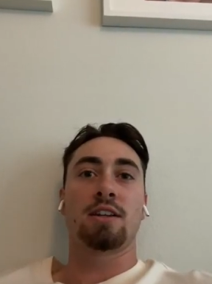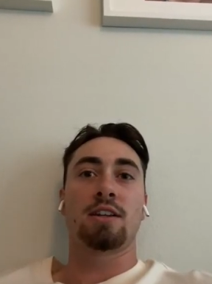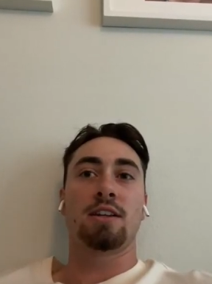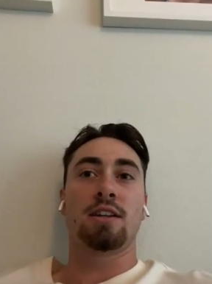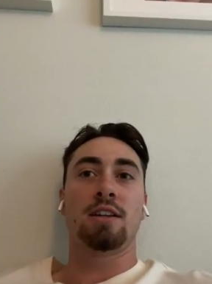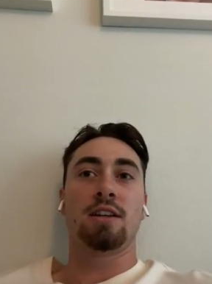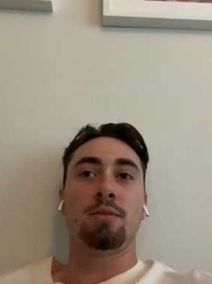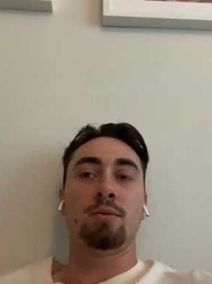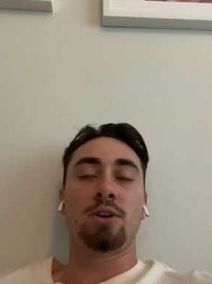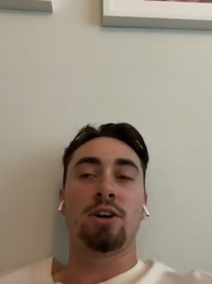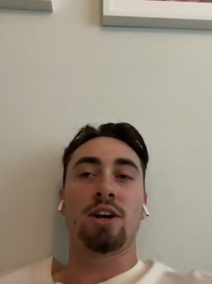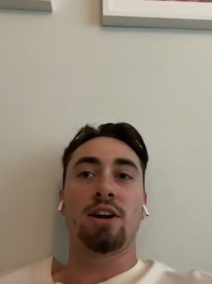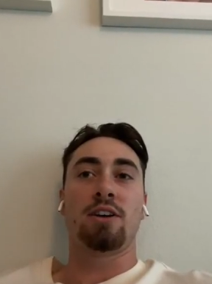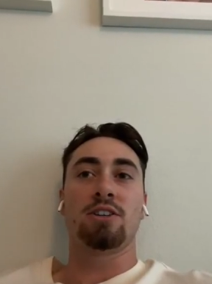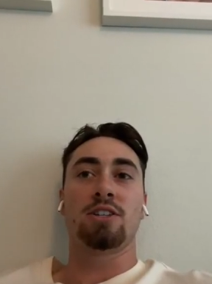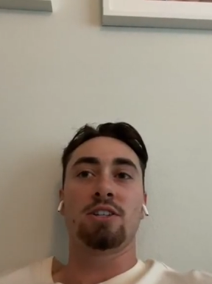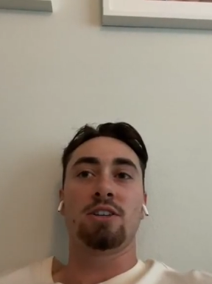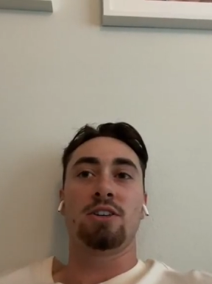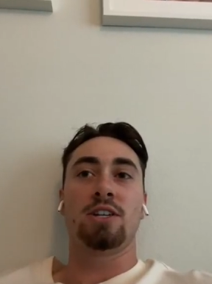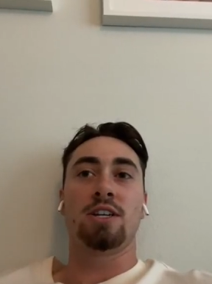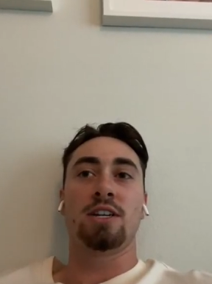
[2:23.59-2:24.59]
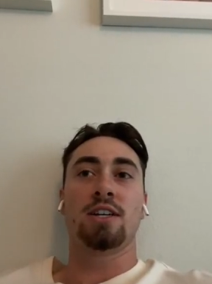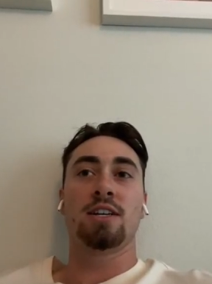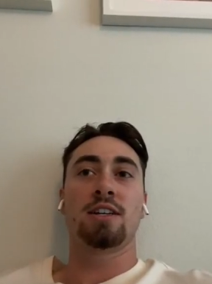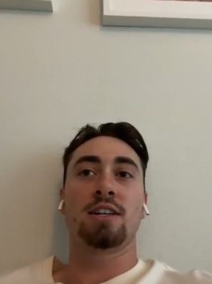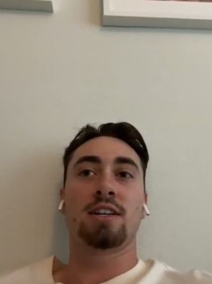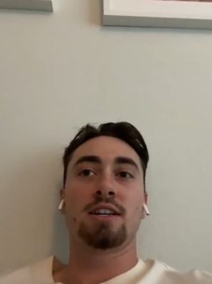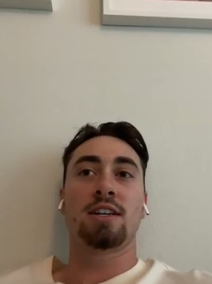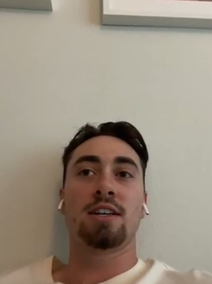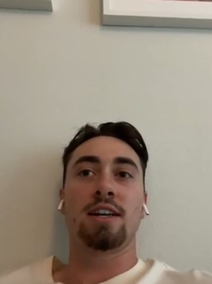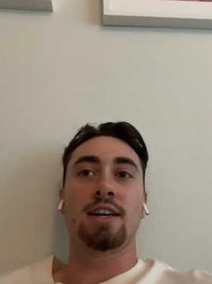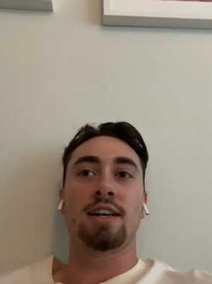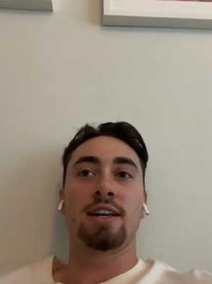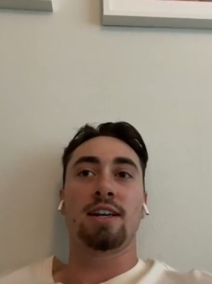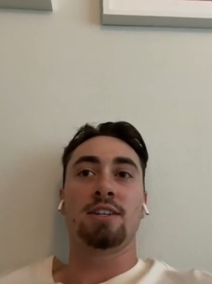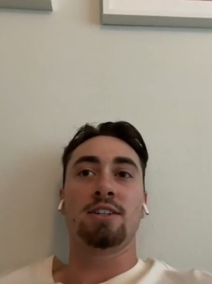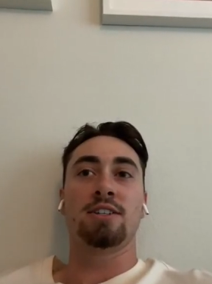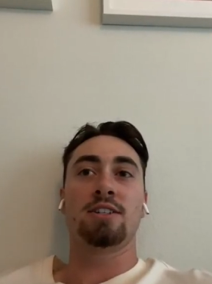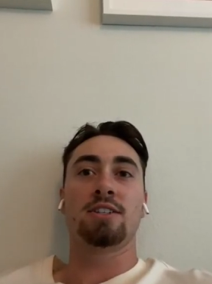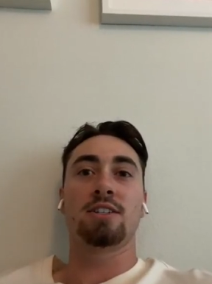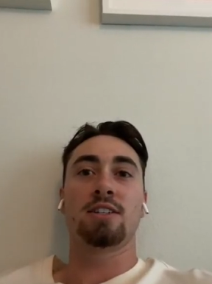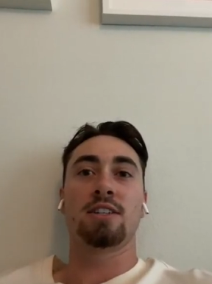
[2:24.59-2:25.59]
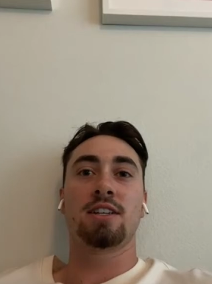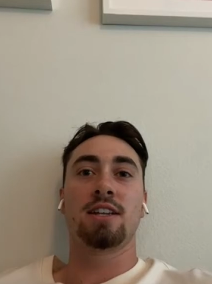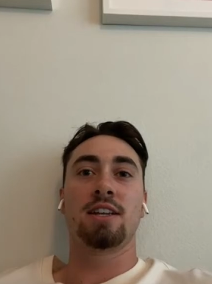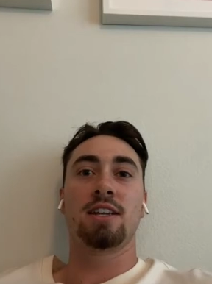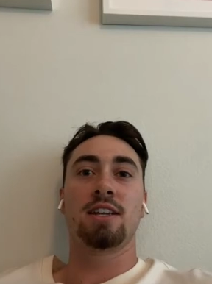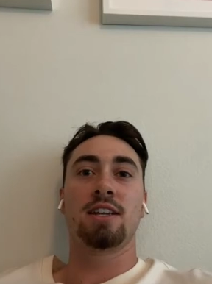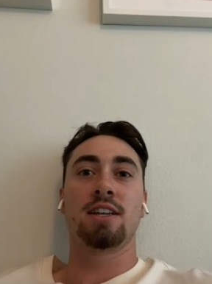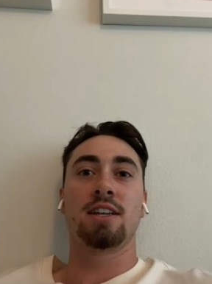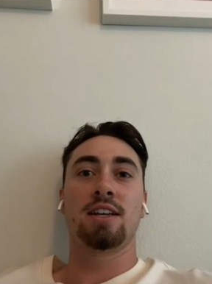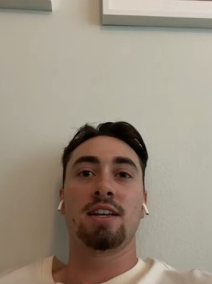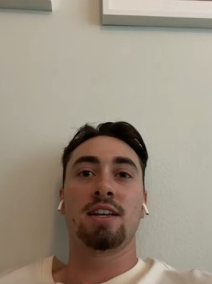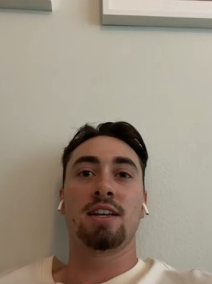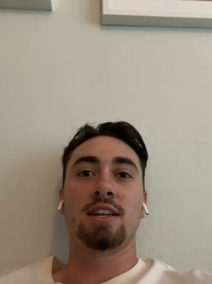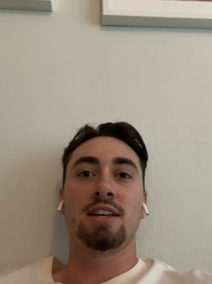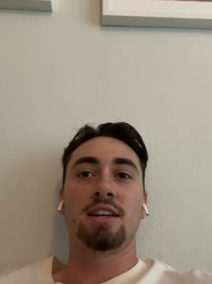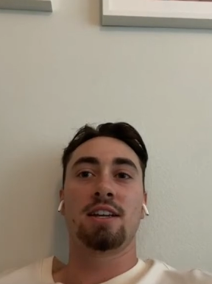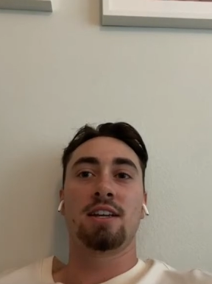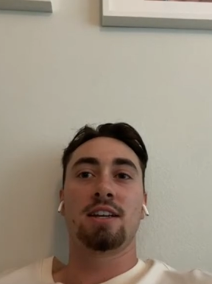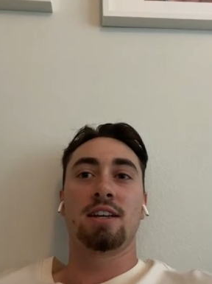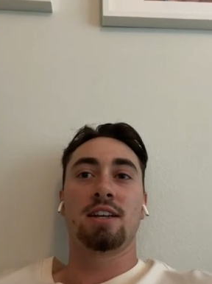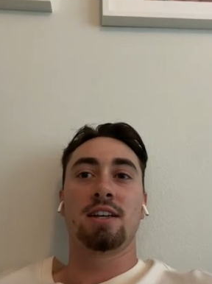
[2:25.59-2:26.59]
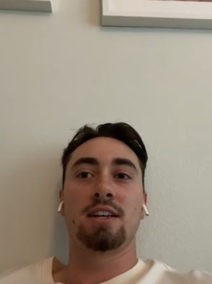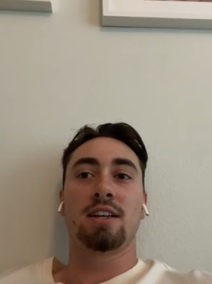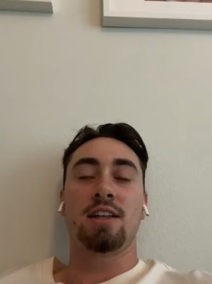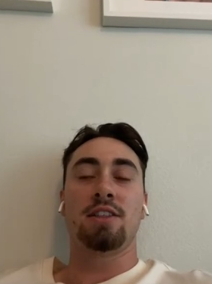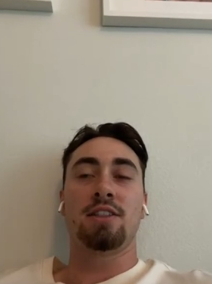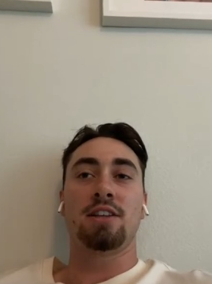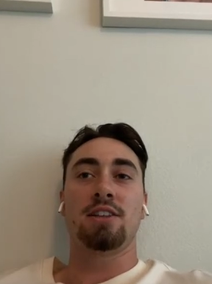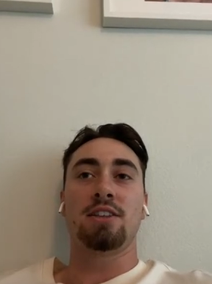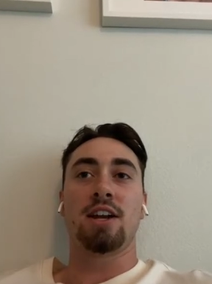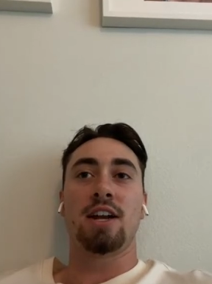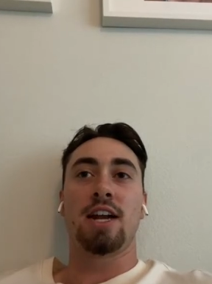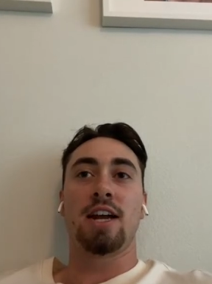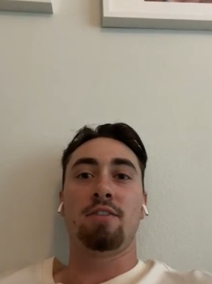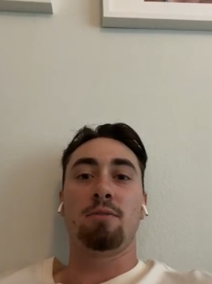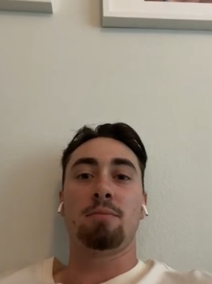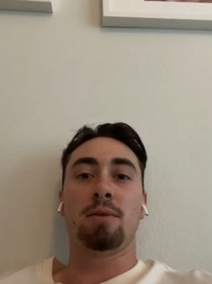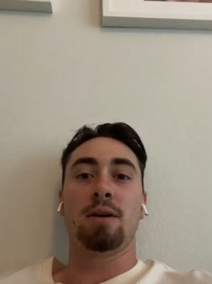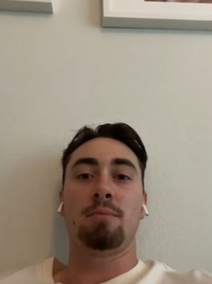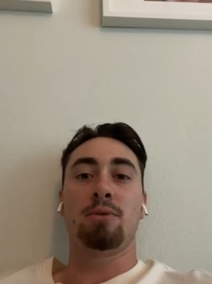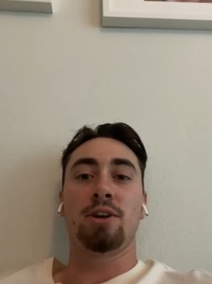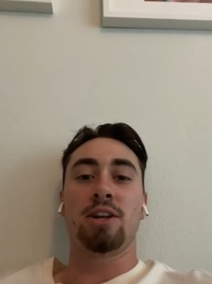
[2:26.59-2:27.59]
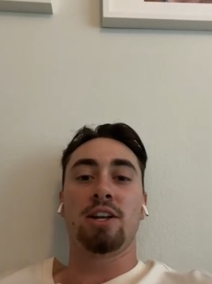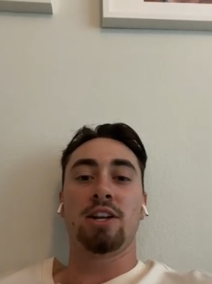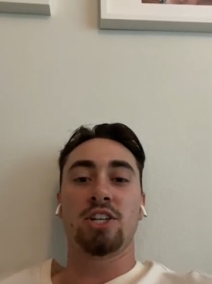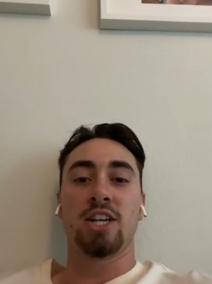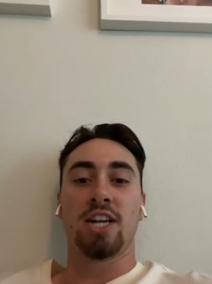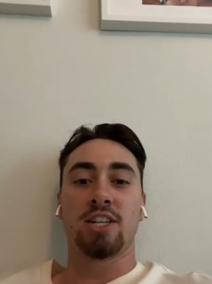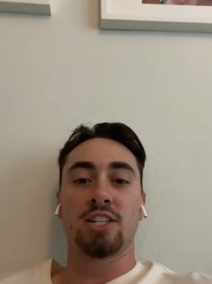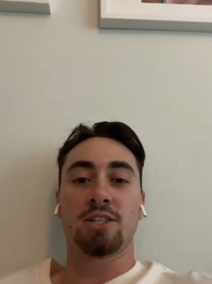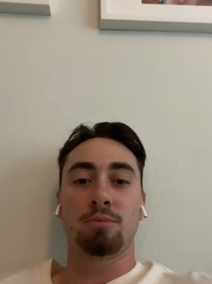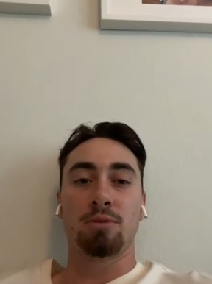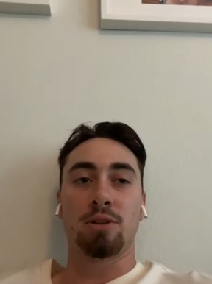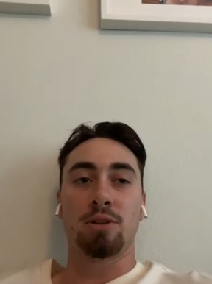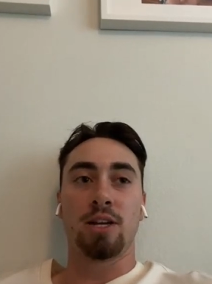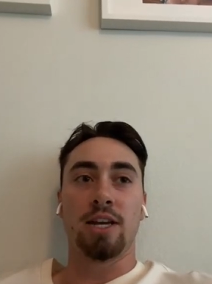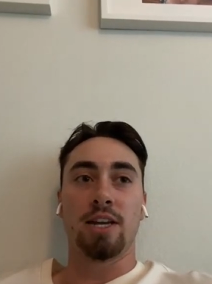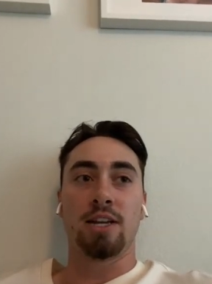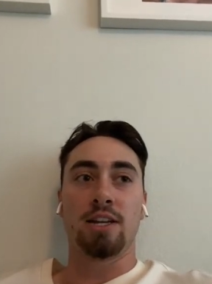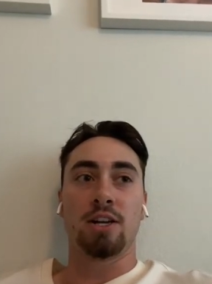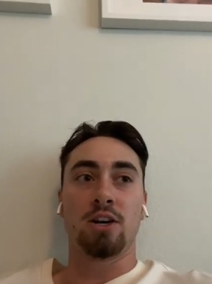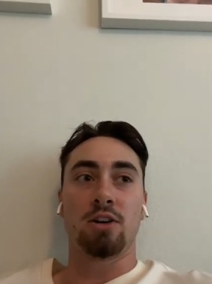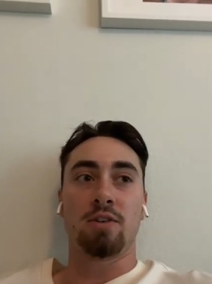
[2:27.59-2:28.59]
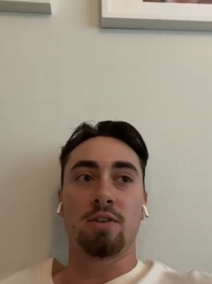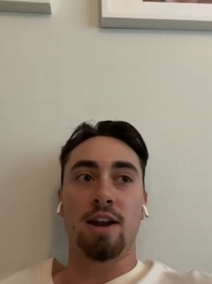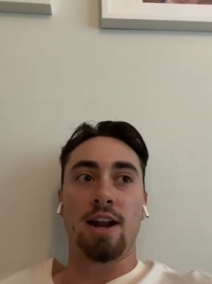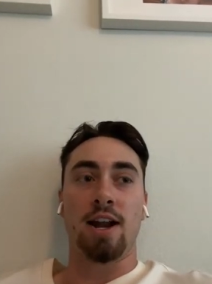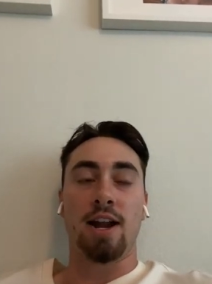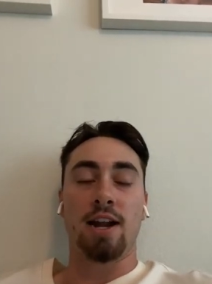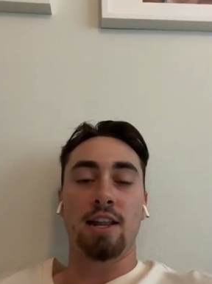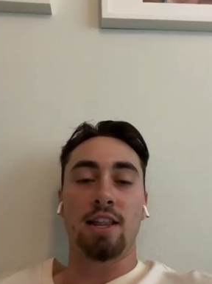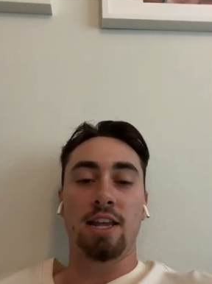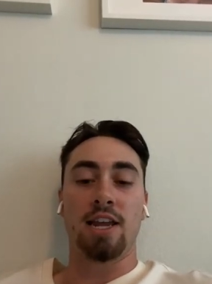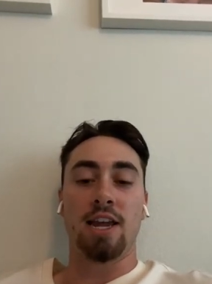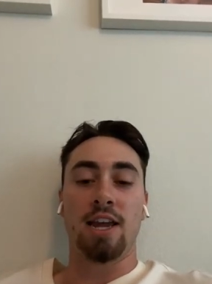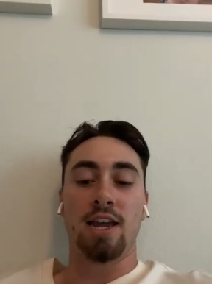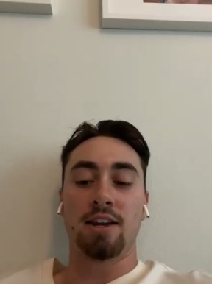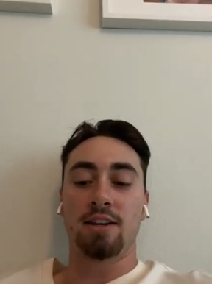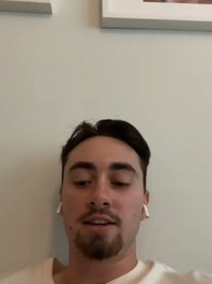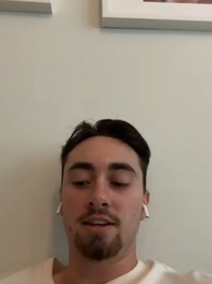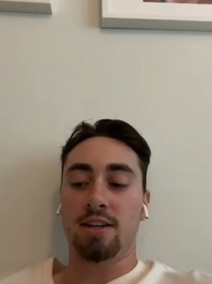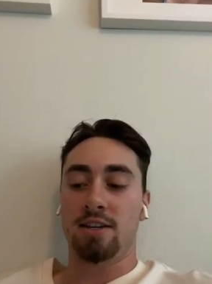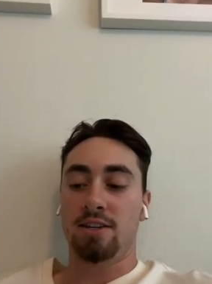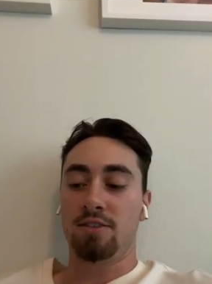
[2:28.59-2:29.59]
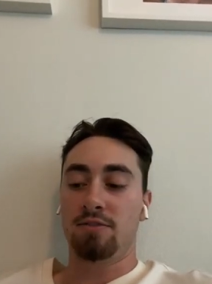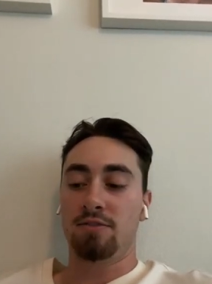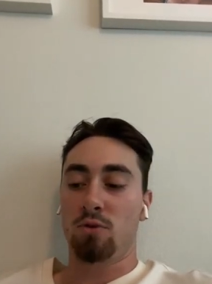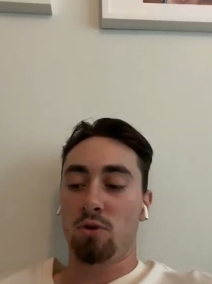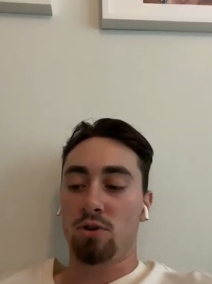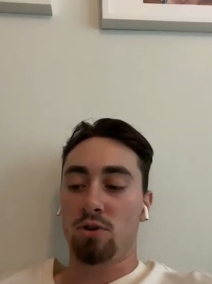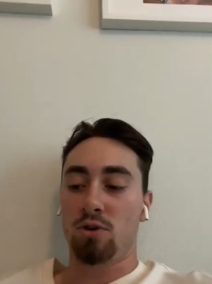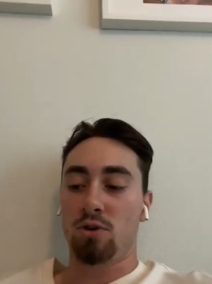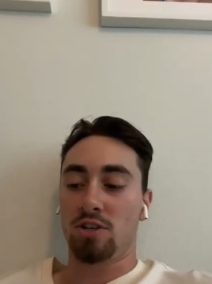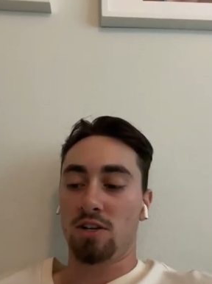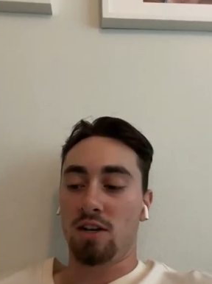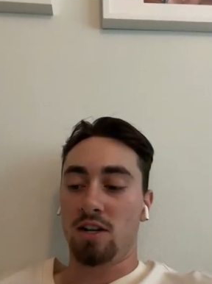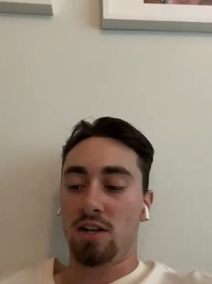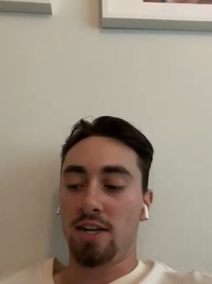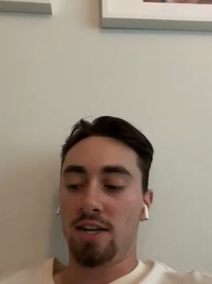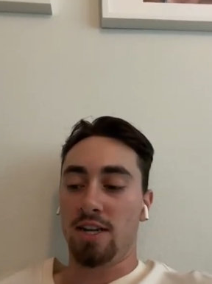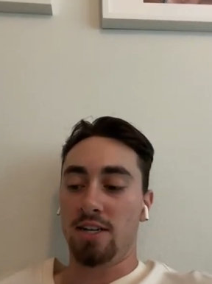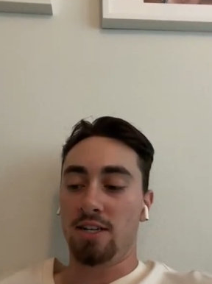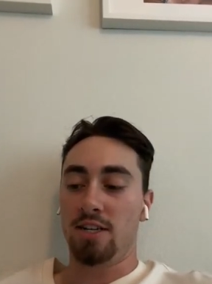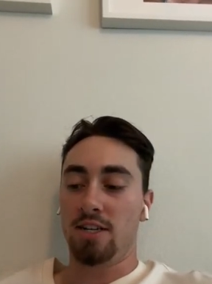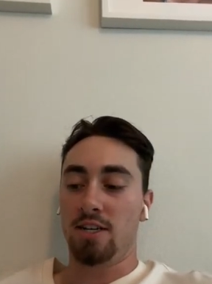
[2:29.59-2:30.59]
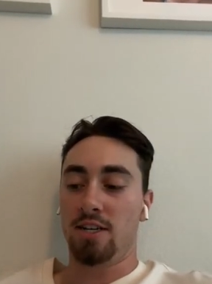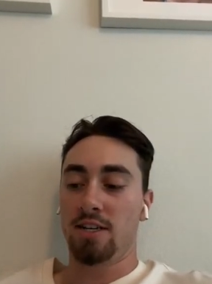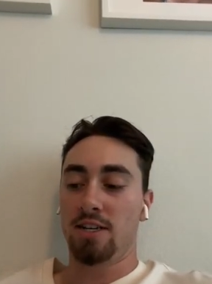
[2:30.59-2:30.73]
we're in Arizona, and I think that I have a pretty good chance to play, right out of the gate. And fortunately I did.